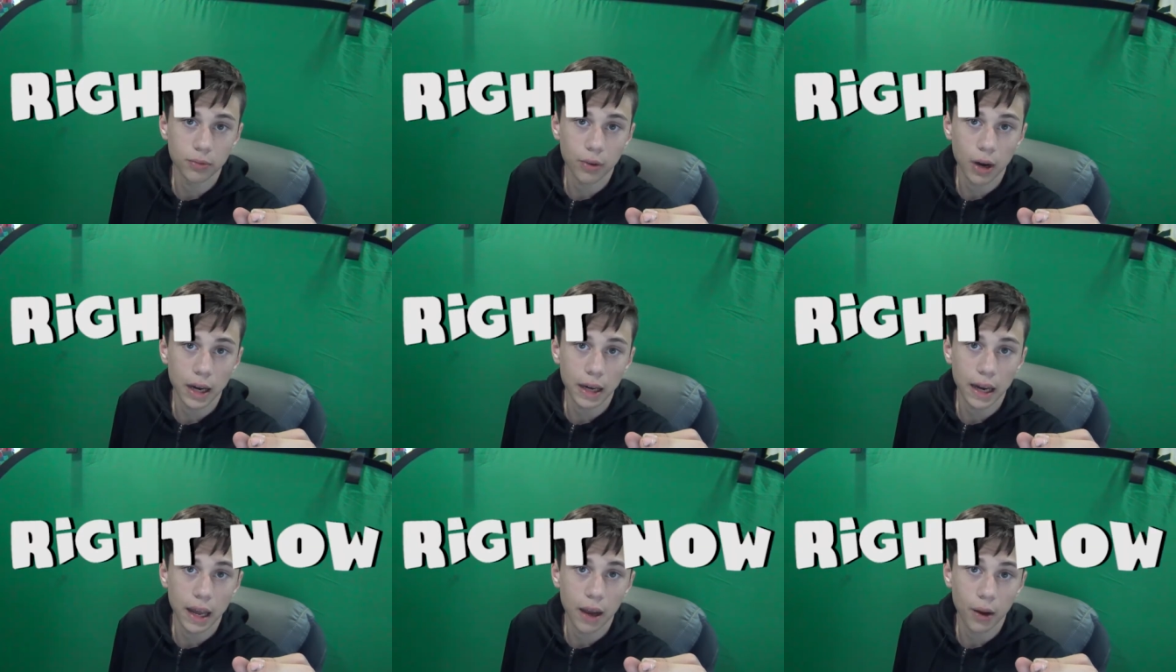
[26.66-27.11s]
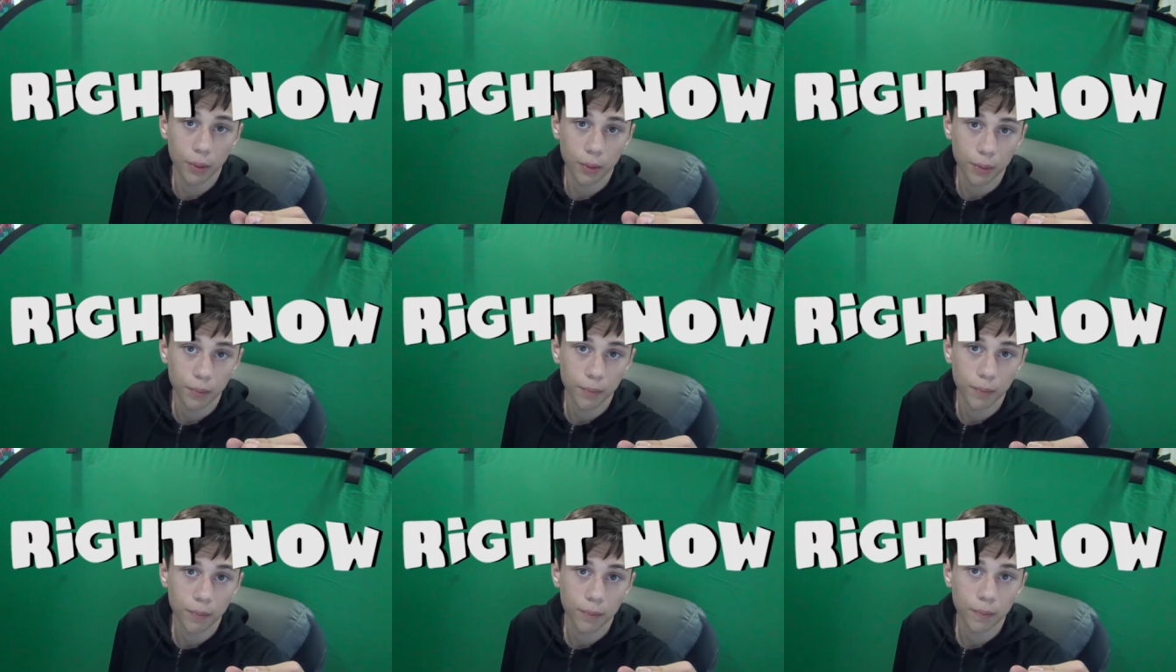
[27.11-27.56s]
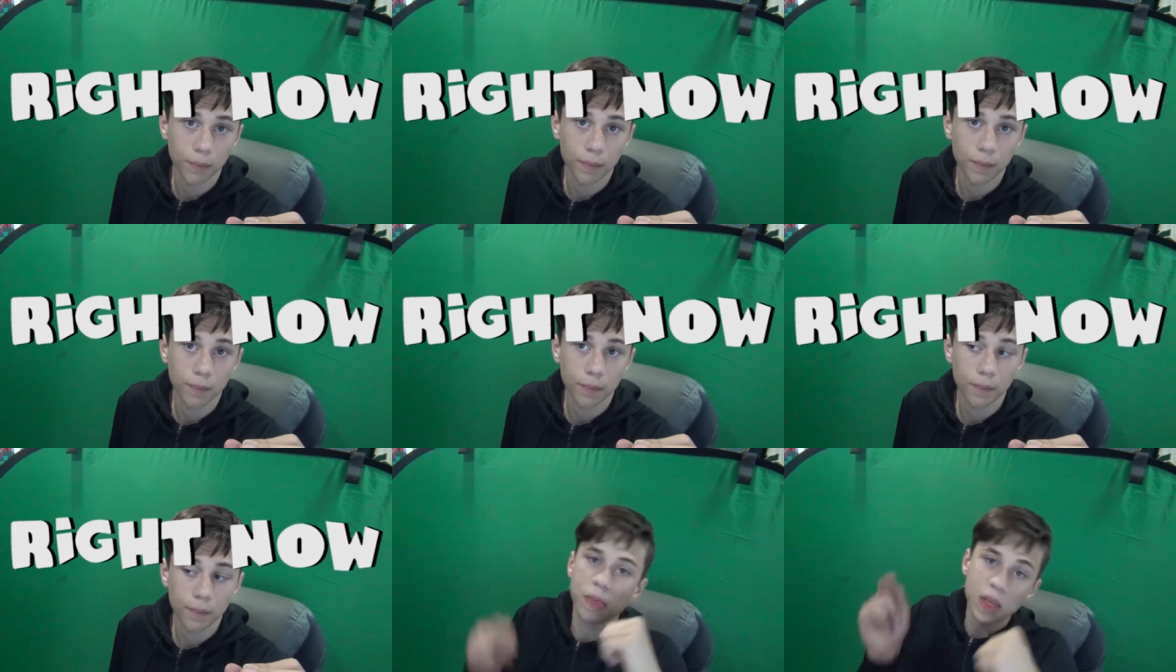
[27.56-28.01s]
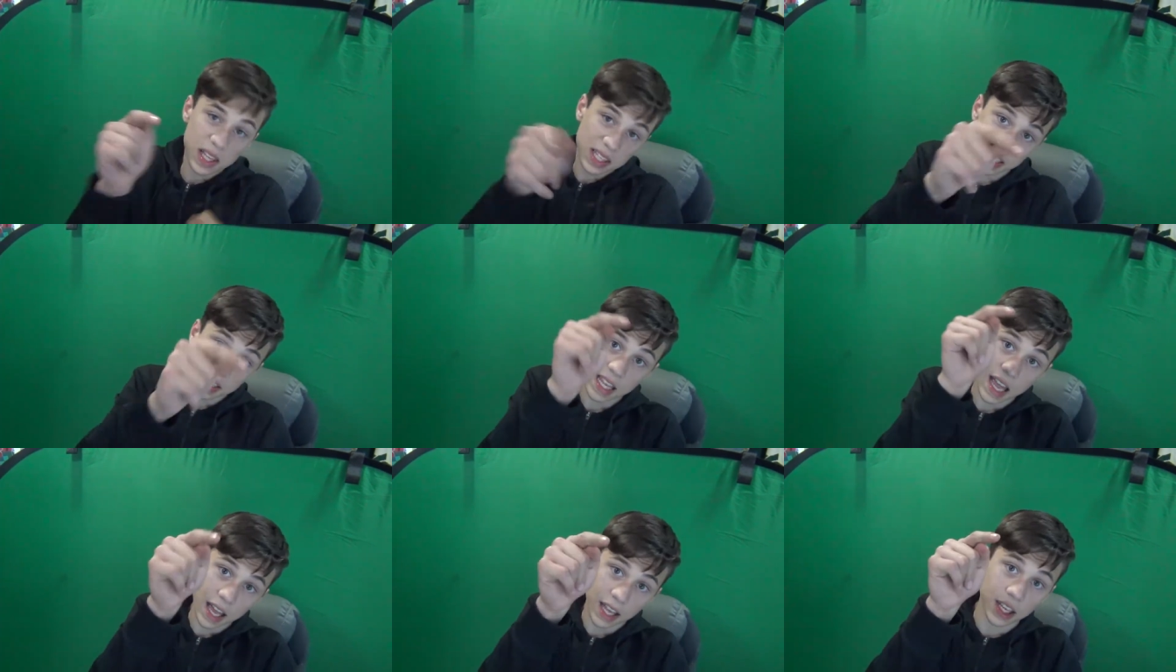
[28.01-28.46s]
right now.
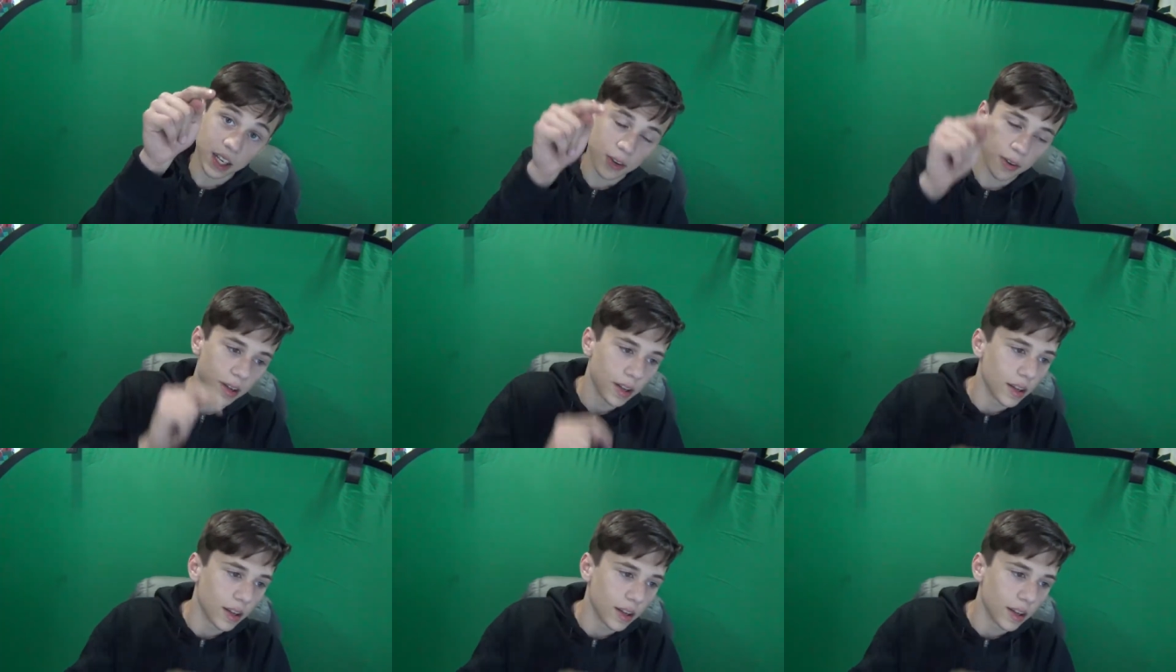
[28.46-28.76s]
This is how you do